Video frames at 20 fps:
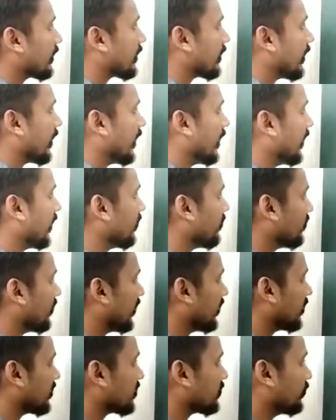and
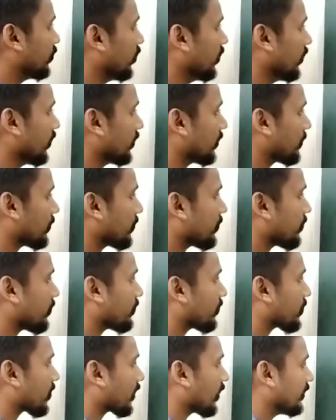let us put
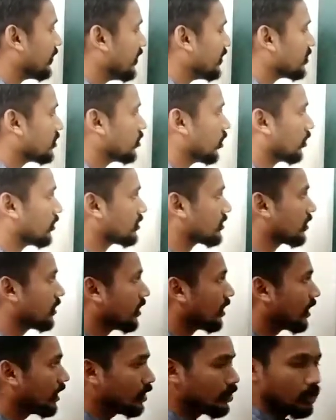these dots.
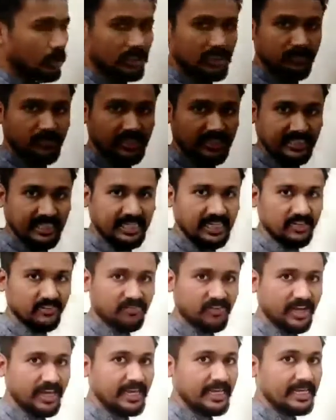Dots will
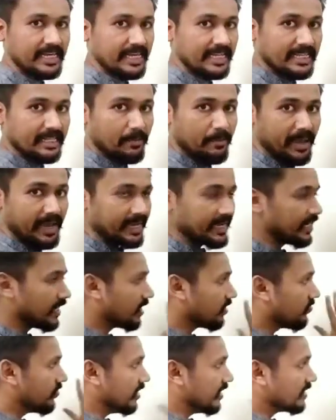signify the
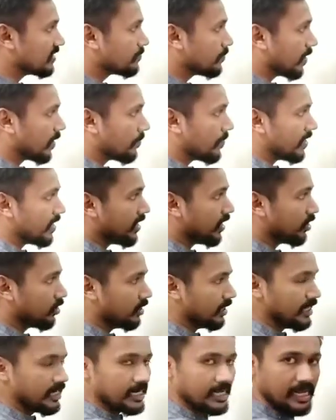magnetic field is
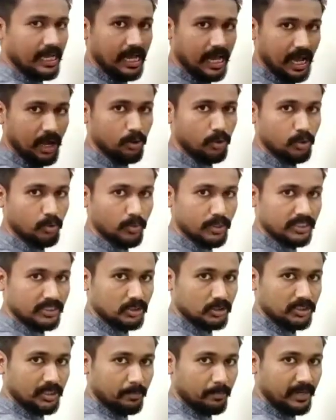perpendicular outwards
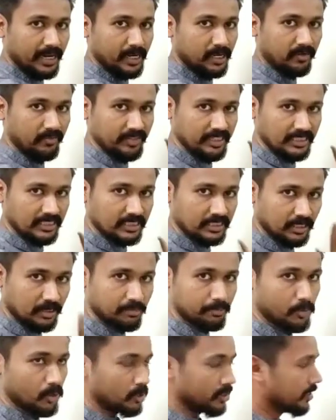to the plane of this
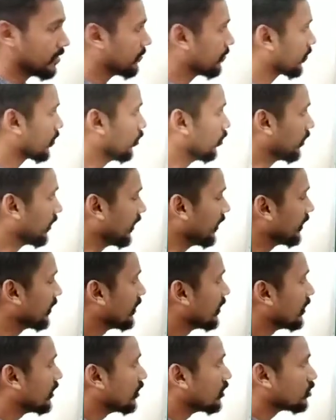board. Okay,
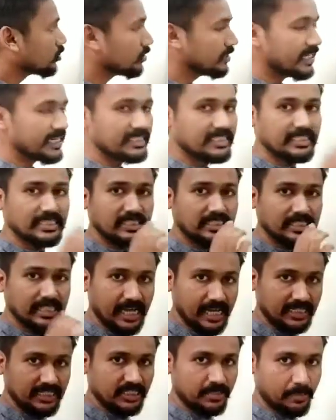so there is a
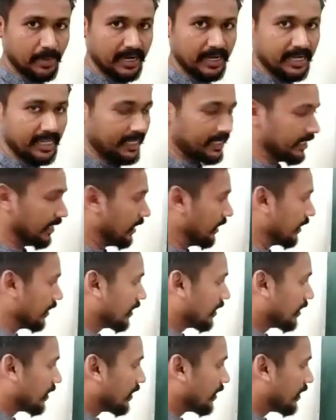charged
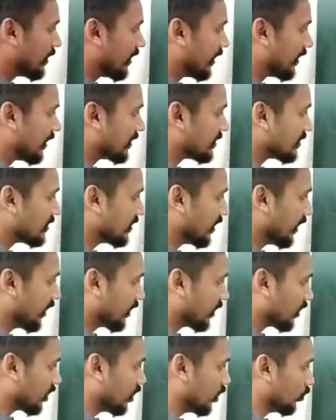particle, let us say
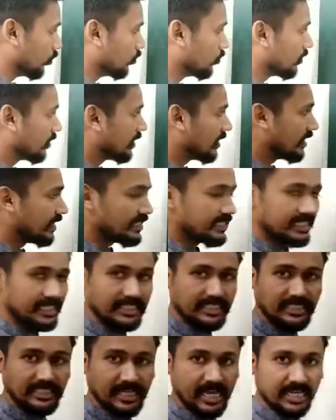Q.
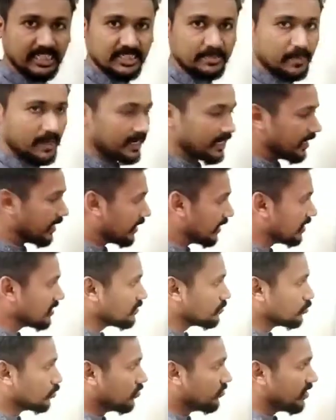This charged particle
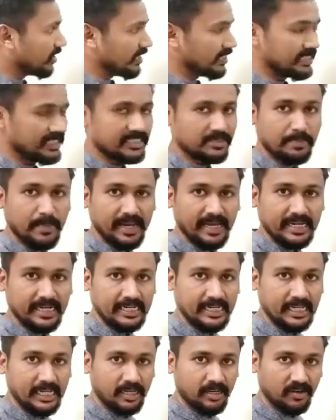is moving in this
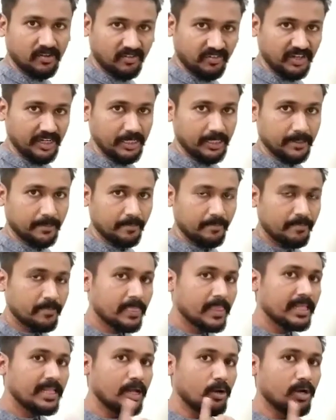magnetic field.
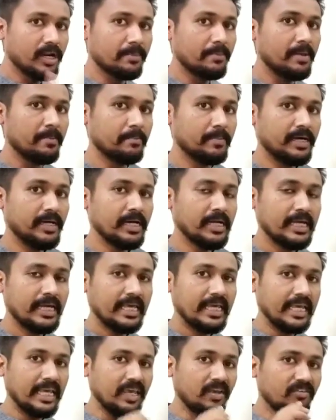Now
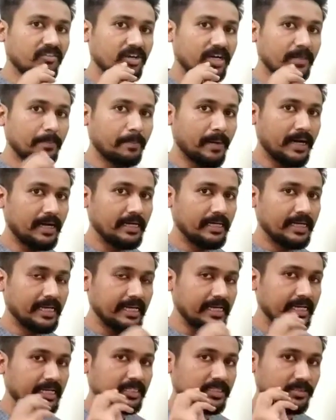remember, if a
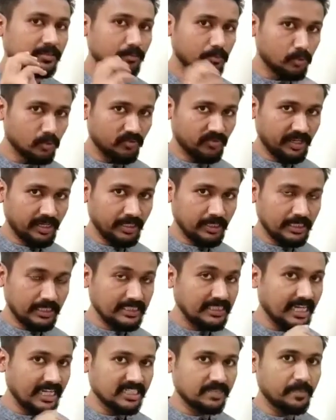particle is moving, a
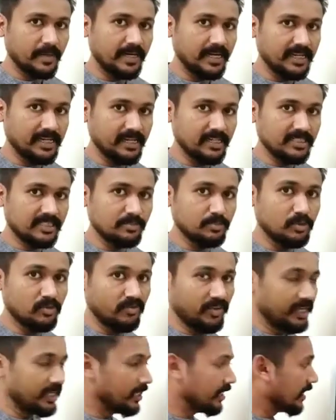charged particle is
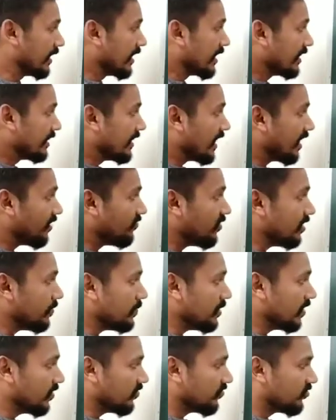moving, there will
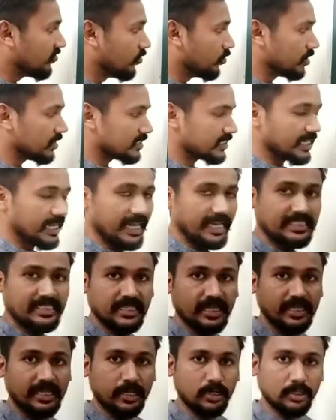be a force
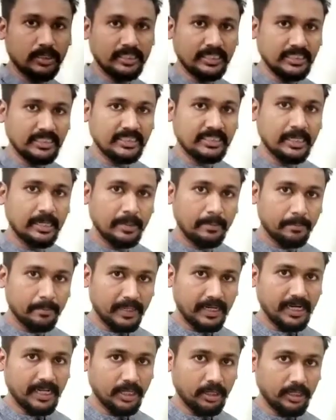exerted on this
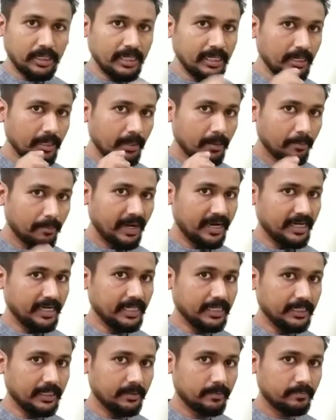particular
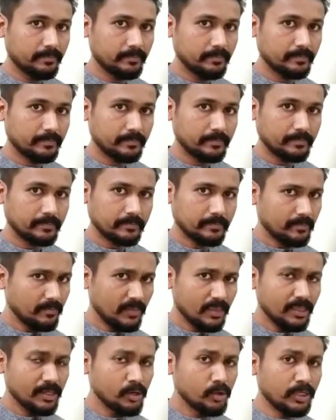
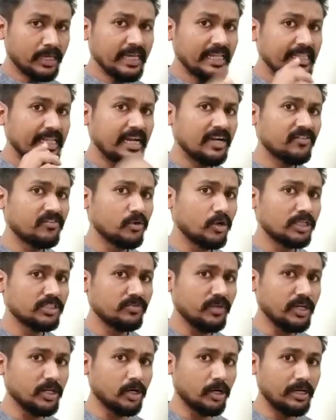particle. Okay, that force
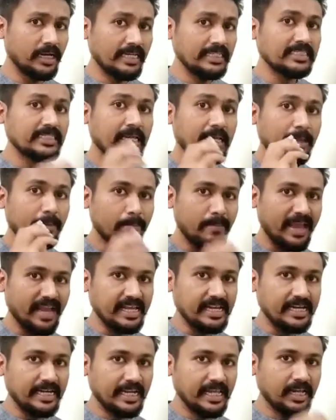we'll call as
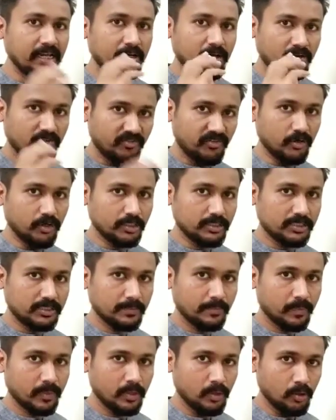magnetic
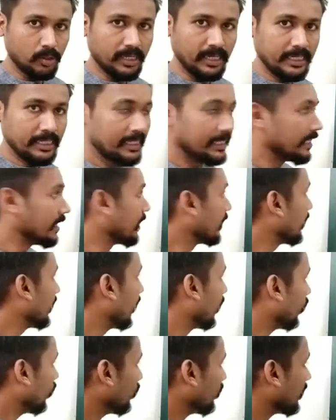force. Okay,
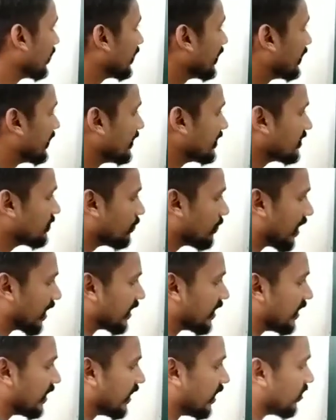now this
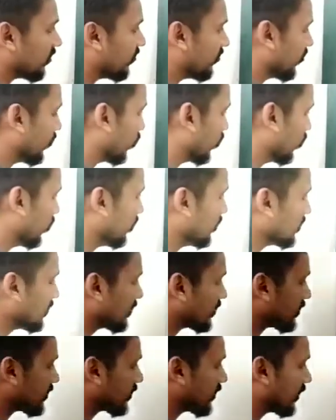magnetic
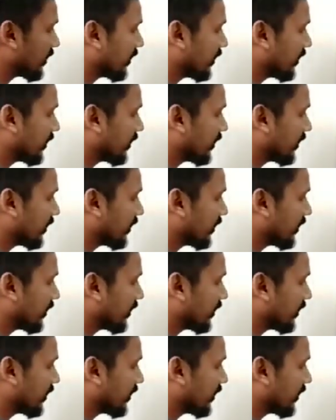force